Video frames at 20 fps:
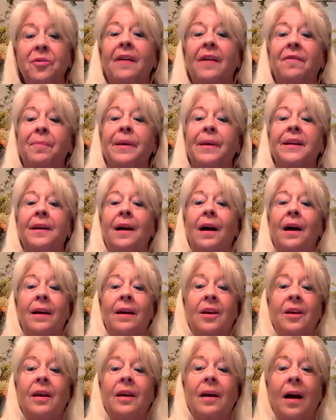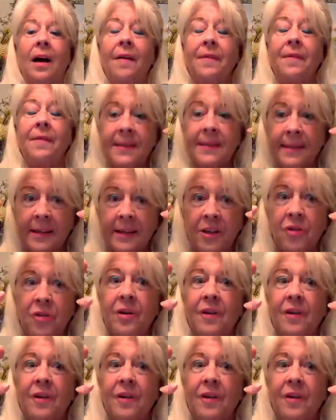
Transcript: have been, obviously you